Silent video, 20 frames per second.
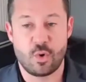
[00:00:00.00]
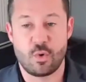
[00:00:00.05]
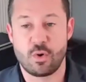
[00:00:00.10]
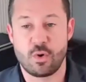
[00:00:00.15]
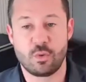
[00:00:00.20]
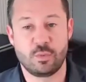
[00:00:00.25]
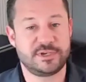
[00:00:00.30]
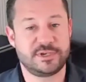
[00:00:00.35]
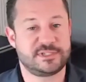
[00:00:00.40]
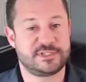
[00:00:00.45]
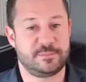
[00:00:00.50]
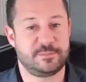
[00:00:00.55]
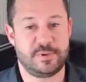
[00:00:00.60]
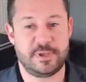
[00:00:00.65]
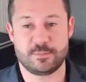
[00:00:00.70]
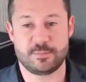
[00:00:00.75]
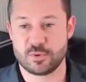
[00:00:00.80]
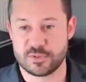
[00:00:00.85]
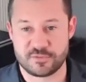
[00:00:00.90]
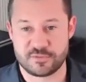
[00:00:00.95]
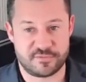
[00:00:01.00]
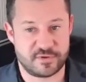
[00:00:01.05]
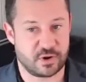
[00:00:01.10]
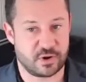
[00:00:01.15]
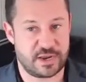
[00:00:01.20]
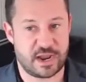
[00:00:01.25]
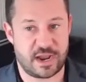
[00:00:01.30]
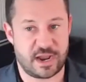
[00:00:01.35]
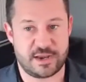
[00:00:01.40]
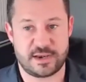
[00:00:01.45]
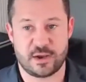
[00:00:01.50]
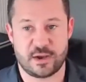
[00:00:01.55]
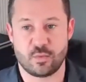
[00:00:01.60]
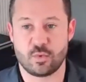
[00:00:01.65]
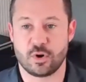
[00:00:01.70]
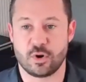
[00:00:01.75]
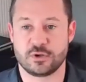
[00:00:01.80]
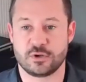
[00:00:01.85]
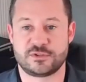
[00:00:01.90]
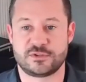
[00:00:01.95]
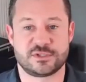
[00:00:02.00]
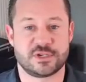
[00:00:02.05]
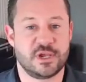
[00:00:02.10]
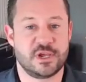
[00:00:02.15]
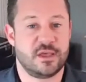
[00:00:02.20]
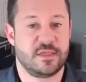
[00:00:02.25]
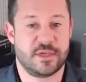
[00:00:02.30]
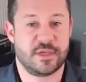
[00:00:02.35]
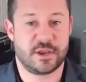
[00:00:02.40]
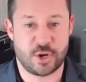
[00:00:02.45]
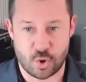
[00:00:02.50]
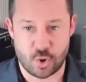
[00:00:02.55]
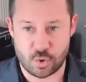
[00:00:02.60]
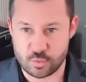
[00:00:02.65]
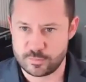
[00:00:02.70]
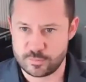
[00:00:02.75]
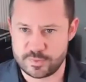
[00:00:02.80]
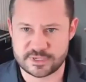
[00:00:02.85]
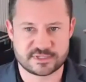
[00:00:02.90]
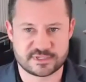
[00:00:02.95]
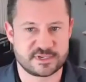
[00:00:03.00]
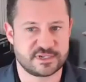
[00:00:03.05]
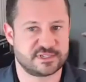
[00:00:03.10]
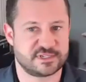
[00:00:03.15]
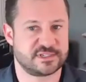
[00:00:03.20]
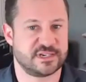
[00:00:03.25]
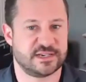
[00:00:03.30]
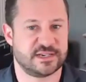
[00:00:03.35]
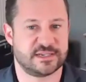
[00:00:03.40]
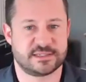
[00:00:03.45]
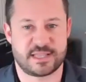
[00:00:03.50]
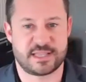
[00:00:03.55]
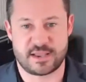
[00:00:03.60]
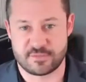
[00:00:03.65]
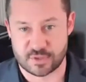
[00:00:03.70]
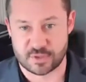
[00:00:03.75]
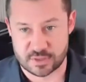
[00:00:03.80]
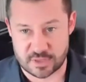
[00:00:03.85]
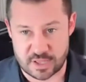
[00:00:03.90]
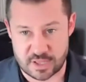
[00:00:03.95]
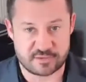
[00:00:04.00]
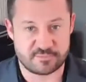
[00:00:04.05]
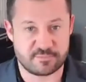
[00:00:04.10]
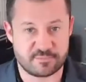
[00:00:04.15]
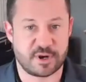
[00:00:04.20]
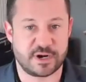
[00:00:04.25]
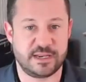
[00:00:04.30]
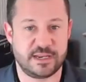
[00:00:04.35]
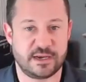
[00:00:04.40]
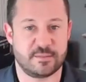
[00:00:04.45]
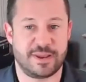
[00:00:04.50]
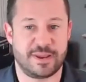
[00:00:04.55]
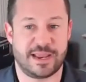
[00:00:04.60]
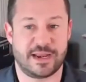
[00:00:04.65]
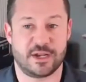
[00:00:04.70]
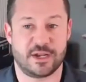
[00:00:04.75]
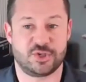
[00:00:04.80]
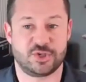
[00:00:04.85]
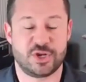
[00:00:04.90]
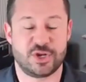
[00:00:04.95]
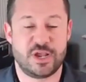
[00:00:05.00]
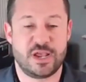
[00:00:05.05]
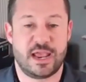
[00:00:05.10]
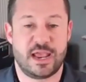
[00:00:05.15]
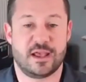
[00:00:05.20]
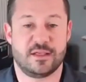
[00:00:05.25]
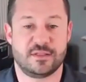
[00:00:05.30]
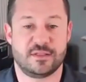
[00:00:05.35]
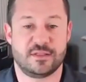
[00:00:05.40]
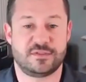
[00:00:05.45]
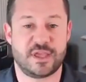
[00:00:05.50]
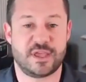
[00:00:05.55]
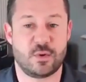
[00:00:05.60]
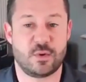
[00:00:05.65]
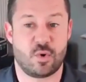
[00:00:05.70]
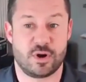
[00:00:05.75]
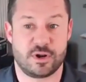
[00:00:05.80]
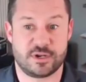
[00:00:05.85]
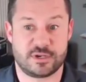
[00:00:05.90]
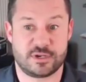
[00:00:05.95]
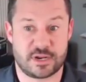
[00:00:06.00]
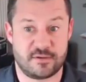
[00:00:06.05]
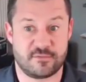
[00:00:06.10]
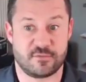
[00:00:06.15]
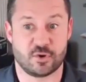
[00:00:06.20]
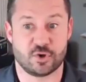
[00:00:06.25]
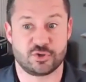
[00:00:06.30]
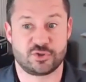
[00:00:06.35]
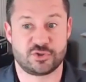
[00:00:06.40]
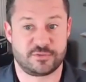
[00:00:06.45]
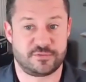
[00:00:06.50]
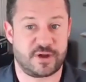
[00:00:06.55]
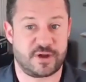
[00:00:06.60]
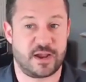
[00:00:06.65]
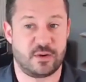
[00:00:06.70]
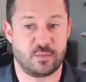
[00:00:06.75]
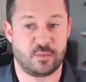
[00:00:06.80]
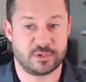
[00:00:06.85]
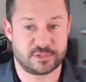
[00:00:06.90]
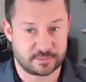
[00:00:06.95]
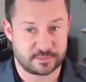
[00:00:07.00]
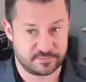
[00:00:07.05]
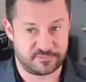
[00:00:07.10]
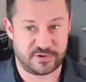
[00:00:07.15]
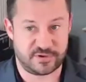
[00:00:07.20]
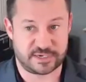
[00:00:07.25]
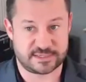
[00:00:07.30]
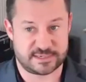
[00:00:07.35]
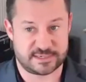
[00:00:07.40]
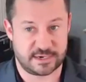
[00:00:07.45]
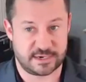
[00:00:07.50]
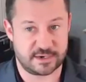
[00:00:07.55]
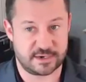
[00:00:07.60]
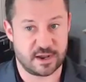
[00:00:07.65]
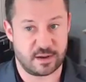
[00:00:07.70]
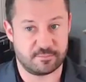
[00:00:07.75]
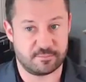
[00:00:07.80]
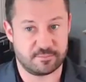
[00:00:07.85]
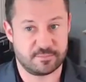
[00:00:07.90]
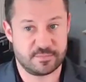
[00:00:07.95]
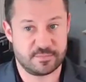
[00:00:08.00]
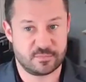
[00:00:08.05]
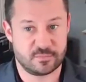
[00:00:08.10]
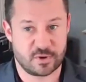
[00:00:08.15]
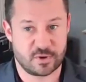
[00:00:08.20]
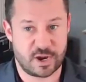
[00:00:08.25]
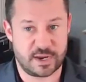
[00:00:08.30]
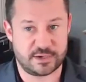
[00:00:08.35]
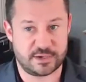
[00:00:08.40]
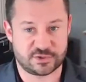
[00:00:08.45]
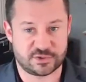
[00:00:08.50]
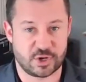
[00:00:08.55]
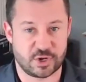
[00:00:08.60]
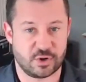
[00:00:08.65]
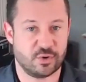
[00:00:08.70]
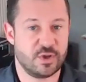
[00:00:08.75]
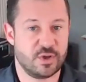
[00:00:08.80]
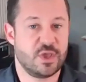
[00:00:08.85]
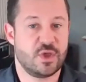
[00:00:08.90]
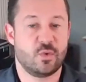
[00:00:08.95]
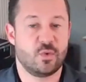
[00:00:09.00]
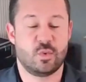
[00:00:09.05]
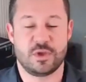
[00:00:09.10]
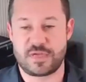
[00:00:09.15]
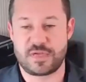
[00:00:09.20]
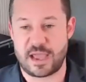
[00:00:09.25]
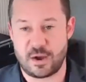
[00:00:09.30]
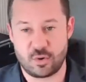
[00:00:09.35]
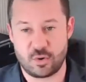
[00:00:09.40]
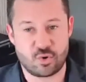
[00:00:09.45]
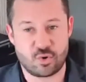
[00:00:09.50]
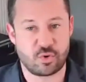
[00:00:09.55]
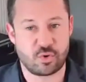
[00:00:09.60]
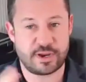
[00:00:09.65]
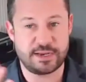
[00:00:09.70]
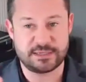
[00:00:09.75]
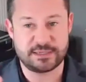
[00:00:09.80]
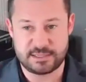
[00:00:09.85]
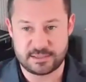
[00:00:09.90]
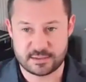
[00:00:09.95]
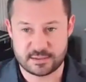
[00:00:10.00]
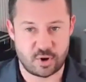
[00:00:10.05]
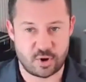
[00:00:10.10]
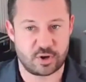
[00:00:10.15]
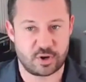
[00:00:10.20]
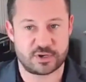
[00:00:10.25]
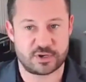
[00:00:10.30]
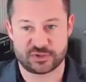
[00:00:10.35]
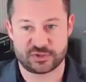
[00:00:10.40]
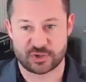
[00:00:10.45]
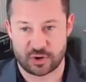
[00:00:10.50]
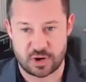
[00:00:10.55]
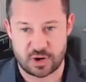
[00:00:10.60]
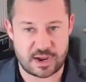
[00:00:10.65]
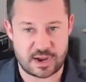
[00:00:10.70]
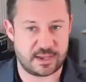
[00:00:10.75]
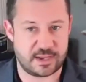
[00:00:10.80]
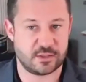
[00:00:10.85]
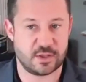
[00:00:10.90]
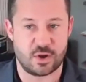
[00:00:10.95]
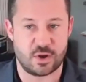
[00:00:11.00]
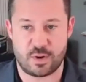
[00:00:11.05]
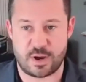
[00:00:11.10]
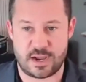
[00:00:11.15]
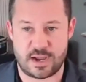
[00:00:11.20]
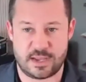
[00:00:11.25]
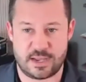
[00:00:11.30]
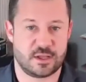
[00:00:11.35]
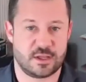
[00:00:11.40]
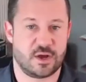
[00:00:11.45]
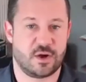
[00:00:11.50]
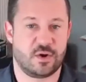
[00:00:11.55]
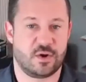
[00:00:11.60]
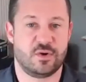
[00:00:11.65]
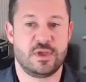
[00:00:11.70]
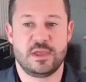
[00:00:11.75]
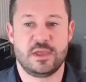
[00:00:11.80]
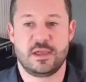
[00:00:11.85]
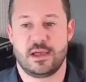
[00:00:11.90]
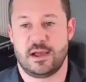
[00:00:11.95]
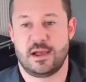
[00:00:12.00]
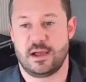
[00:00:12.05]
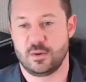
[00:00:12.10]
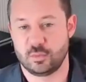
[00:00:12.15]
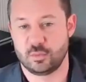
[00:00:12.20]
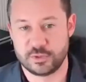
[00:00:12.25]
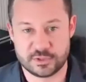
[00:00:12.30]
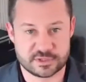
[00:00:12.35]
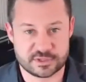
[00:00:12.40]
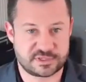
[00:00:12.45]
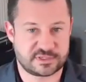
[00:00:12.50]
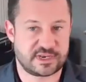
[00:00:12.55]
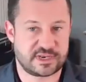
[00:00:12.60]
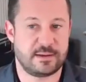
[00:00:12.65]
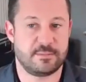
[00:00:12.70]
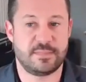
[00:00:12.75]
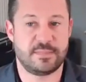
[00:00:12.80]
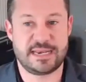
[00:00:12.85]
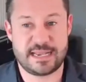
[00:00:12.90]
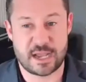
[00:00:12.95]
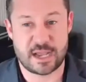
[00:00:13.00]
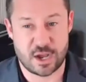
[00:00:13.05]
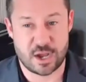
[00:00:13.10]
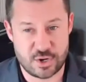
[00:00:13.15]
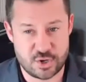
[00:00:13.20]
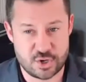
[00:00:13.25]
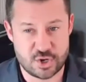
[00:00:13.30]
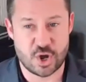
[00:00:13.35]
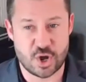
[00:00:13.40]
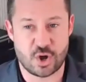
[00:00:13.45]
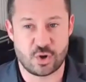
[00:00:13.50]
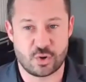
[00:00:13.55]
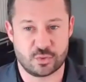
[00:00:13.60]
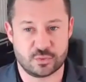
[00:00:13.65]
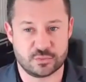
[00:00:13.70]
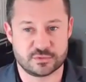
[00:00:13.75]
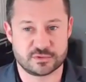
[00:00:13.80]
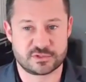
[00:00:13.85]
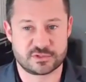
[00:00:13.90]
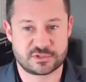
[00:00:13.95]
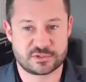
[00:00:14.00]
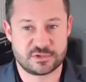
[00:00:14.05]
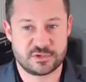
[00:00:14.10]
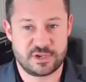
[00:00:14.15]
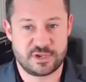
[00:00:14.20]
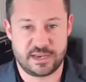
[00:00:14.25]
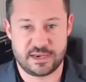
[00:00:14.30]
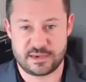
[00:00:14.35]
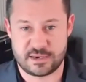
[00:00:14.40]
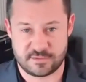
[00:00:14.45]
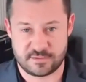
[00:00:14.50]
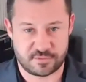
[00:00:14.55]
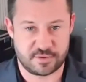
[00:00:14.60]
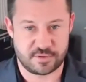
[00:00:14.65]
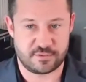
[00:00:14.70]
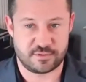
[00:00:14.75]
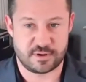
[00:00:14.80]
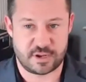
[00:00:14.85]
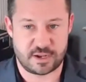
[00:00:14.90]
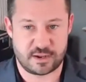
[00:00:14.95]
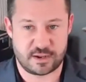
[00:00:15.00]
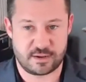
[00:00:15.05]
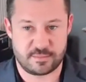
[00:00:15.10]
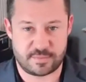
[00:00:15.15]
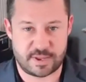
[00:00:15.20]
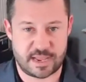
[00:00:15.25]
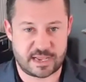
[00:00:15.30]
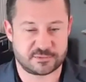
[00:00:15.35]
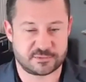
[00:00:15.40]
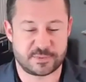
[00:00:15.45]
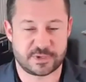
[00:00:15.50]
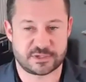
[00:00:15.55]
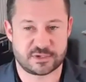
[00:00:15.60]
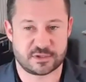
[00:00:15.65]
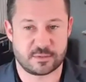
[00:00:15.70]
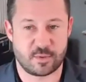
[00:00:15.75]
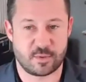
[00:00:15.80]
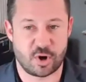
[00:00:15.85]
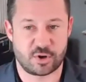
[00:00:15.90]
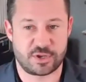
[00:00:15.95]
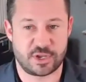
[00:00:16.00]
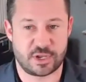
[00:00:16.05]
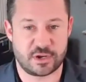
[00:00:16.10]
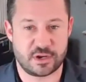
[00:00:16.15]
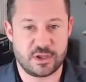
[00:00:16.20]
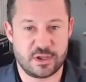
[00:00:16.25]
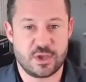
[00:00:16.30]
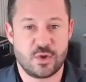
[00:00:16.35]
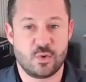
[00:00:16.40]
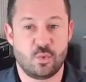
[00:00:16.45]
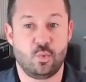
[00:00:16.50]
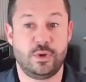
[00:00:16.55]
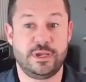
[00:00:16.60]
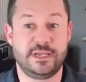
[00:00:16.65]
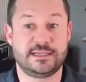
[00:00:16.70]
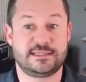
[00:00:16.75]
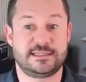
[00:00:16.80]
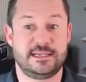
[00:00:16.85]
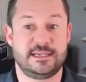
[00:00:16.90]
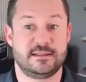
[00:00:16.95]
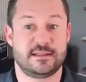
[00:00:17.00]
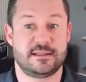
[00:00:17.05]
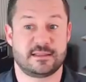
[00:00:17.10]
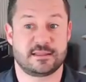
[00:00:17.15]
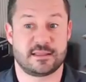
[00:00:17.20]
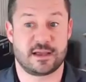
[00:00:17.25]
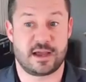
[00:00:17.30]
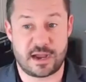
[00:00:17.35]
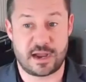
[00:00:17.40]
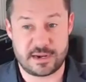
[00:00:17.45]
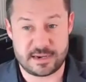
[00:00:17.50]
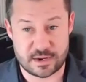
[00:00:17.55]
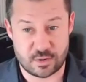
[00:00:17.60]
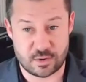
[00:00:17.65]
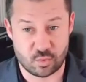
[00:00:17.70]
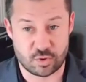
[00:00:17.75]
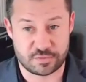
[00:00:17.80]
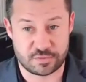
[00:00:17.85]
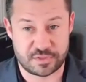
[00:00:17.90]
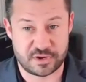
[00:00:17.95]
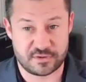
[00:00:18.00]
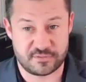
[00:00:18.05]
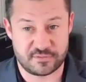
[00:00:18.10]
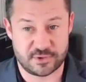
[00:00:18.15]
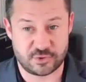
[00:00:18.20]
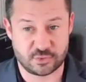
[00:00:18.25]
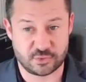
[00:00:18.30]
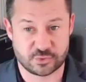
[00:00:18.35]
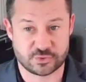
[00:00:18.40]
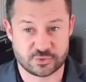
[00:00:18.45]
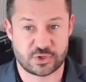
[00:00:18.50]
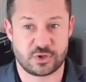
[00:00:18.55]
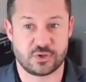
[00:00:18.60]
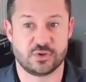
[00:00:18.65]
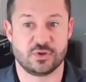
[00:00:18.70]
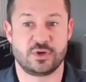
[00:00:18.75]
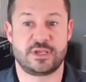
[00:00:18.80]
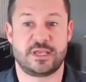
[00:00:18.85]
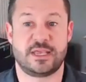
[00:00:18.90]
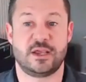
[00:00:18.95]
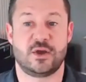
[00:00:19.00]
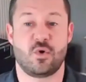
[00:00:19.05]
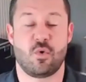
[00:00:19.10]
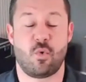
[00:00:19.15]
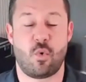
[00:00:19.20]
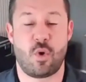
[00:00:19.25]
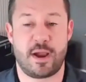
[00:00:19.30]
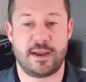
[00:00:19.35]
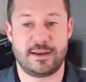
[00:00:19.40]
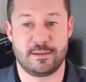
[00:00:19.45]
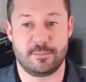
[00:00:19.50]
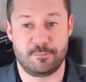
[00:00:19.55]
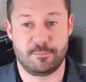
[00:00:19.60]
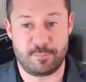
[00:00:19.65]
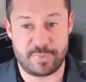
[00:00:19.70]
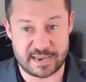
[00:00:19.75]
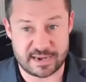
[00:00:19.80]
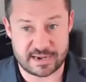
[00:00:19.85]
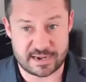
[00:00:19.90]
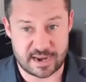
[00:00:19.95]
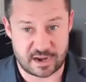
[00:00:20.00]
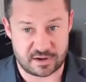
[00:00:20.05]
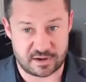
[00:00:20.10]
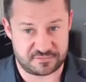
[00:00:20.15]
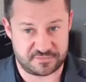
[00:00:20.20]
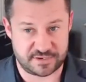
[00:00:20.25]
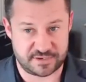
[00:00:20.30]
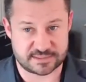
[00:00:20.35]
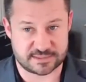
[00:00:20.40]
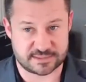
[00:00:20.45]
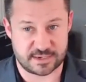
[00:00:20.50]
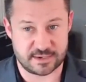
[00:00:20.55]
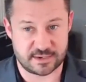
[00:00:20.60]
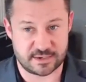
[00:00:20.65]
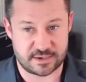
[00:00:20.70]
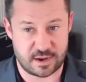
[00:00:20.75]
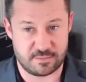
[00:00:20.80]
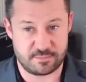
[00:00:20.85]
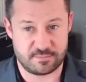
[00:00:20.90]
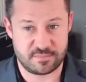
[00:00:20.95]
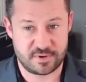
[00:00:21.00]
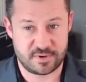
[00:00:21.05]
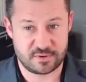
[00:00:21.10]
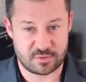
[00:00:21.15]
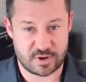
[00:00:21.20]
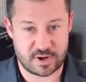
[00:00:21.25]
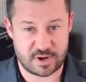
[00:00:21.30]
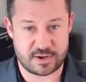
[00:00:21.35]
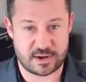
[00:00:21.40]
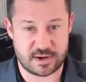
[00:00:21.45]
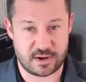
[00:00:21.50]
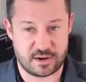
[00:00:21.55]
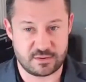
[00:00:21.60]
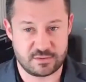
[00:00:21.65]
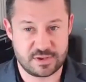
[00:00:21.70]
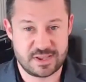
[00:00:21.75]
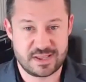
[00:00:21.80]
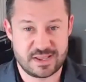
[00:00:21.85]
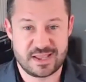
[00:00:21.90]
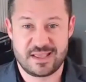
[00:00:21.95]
Or we see people with very high net worths that own businesses, they have a lot of money to manage, and that they want to diversify with some fixed income. Right. So with how crazy the markets are, high, low, real estate, many unknowns in different aspects of the market, we see that the high net worth individuals are looking quite a bit at fixed income right now.